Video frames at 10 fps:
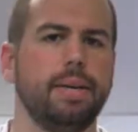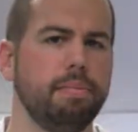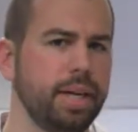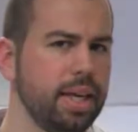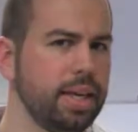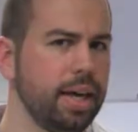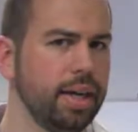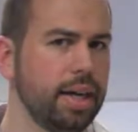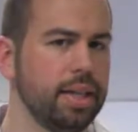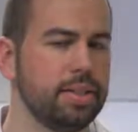MIQE
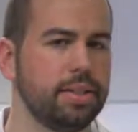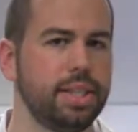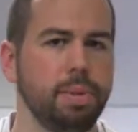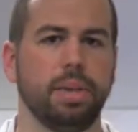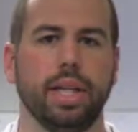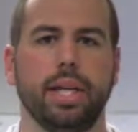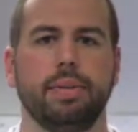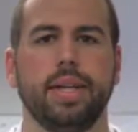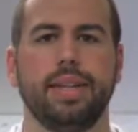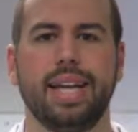guidelines stipulate
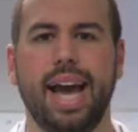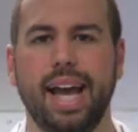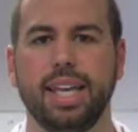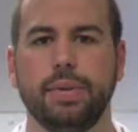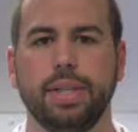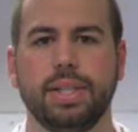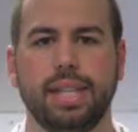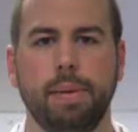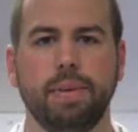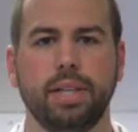that accurate
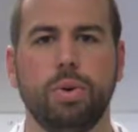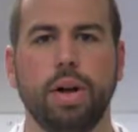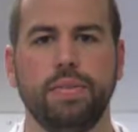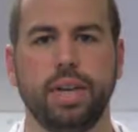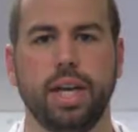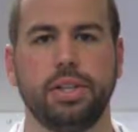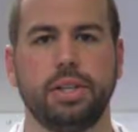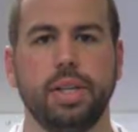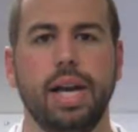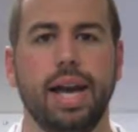template
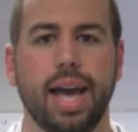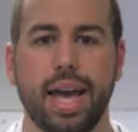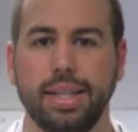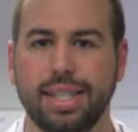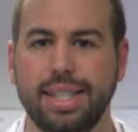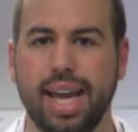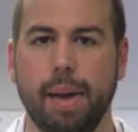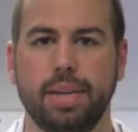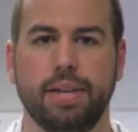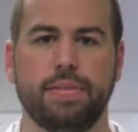quantification and
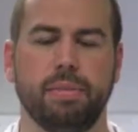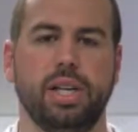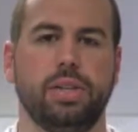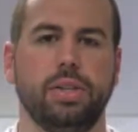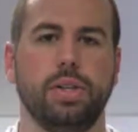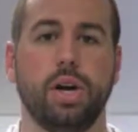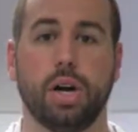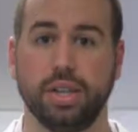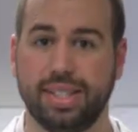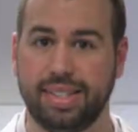contaminant information
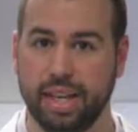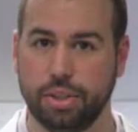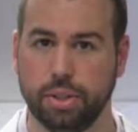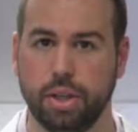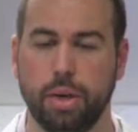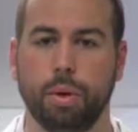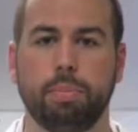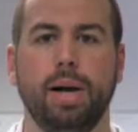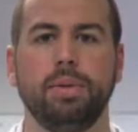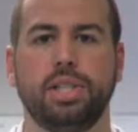are essential when
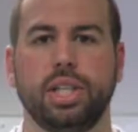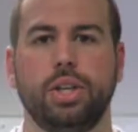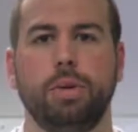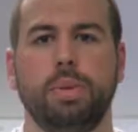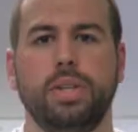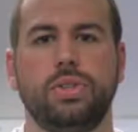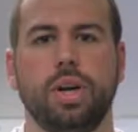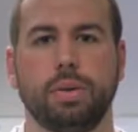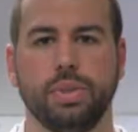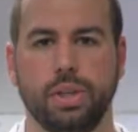publishing
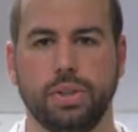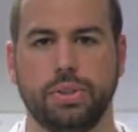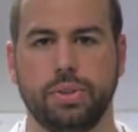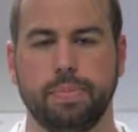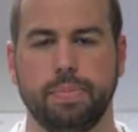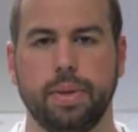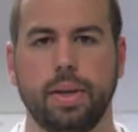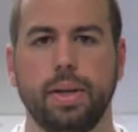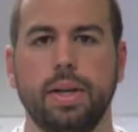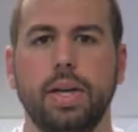qPCR results.
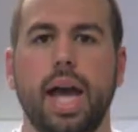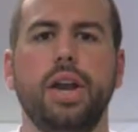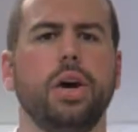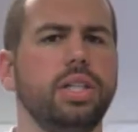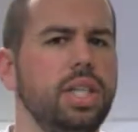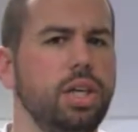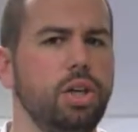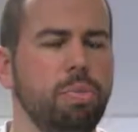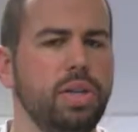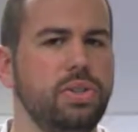An
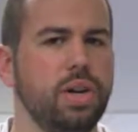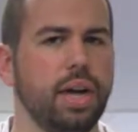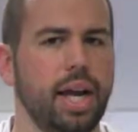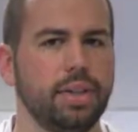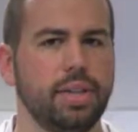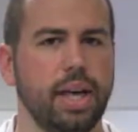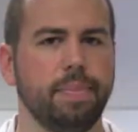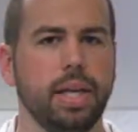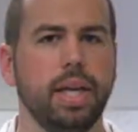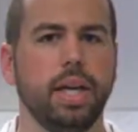RT-qPCR assay
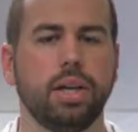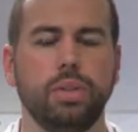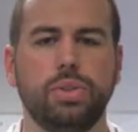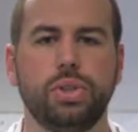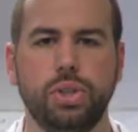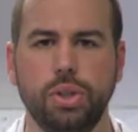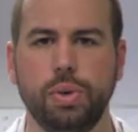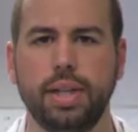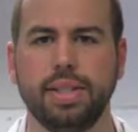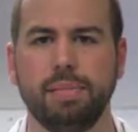includes two
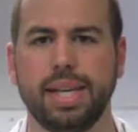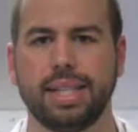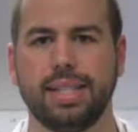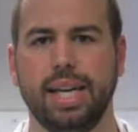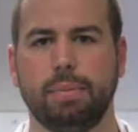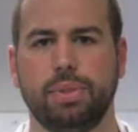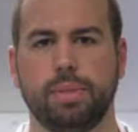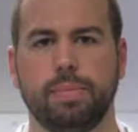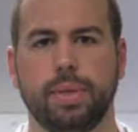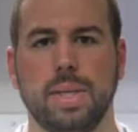enzymatic steps.